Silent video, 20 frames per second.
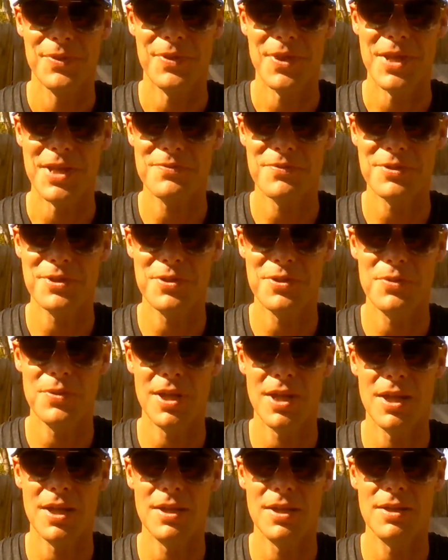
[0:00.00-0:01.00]
Thanks for
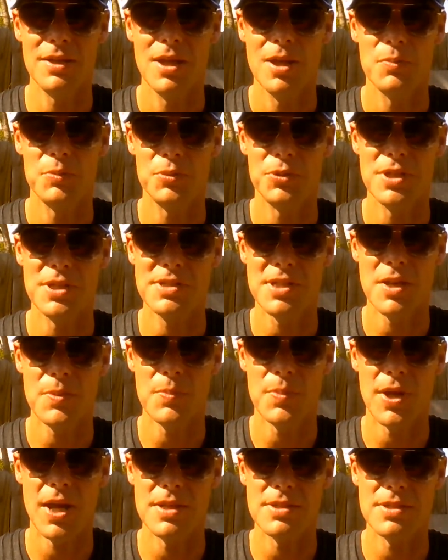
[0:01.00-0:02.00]
tuning in. Please stay
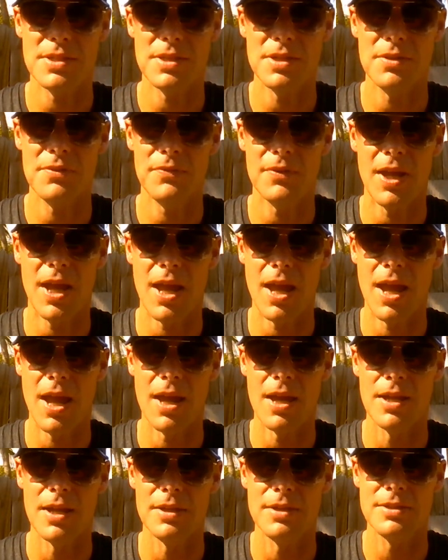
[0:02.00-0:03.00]
positive
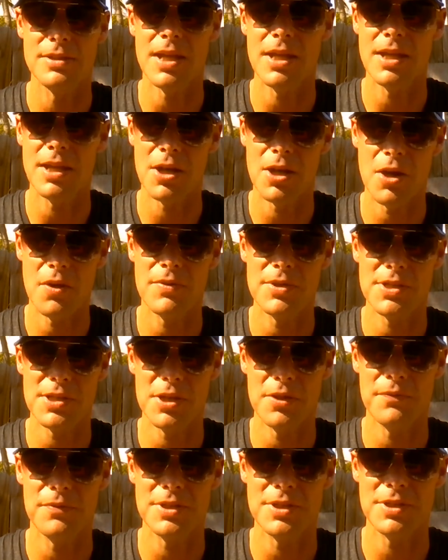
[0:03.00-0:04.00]
and take care of
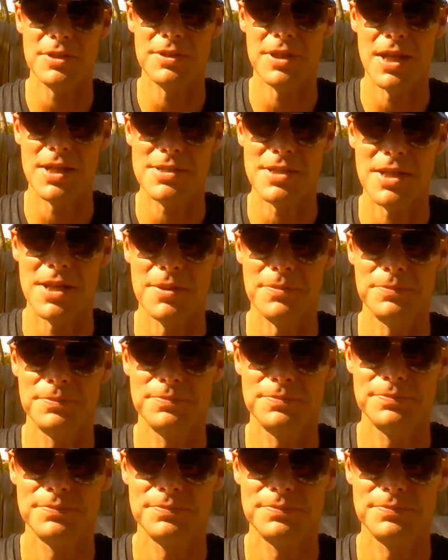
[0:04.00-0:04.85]
yourself until next time.